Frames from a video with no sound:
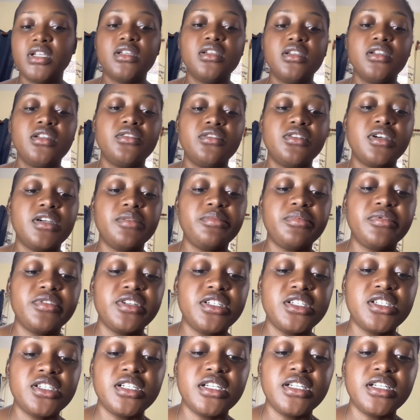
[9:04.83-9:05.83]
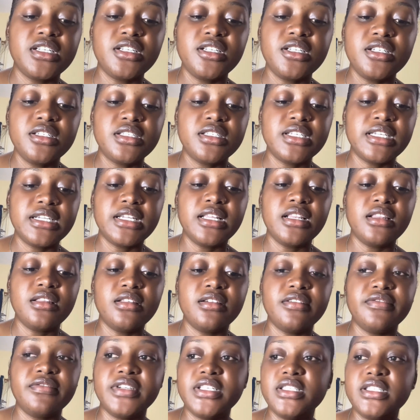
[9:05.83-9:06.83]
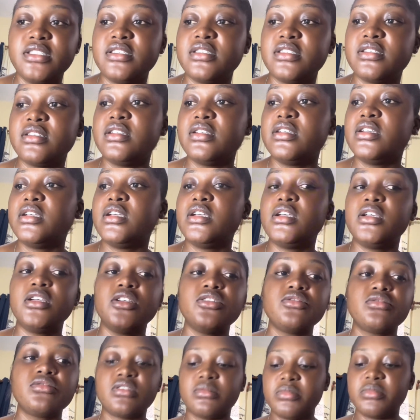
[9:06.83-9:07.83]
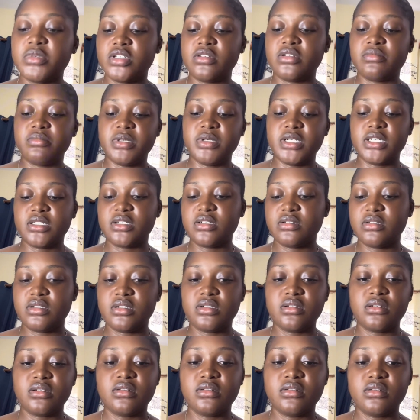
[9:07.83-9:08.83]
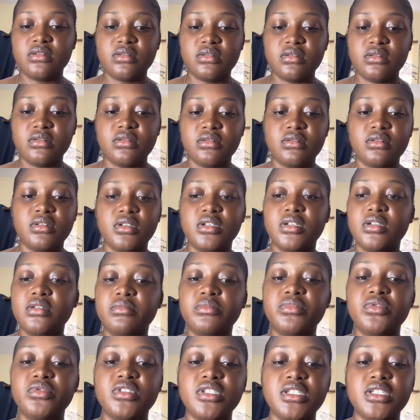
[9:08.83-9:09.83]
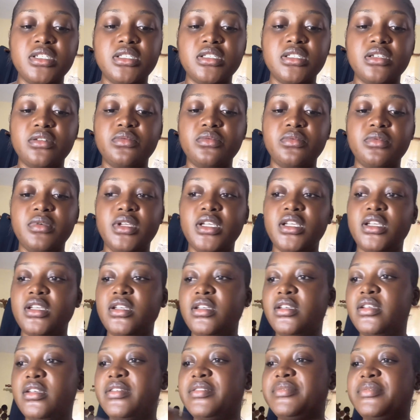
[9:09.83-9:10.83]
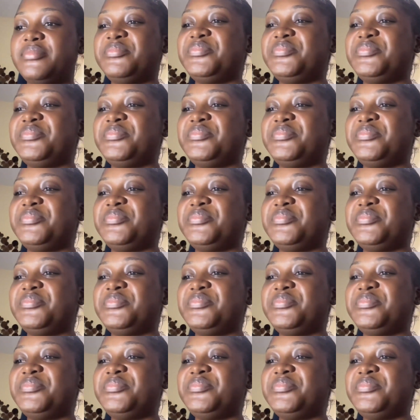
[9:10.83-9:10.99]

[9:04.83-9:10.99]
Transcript: you know, I appreciate this and I love it. So I'm gonna pack, put this away.